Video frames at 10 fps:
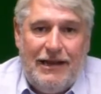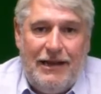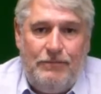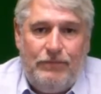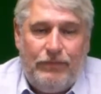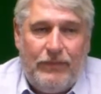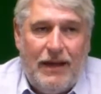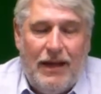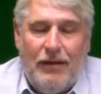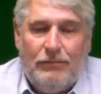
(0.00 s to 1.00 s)
Clear.
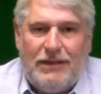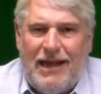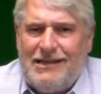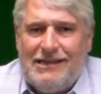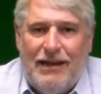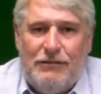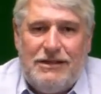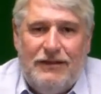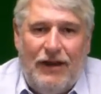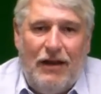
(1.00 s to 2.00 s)
Cast Clear
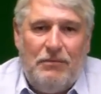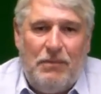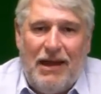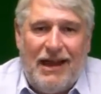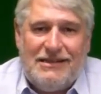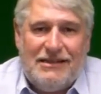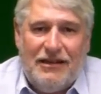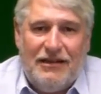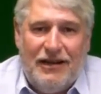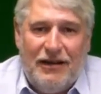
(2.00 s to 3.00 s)
was developed by
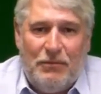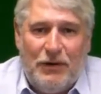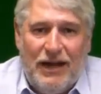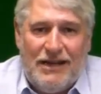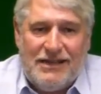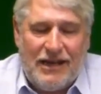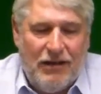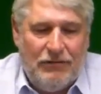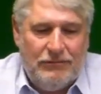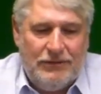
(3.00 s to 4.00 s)
accident a number of years ago.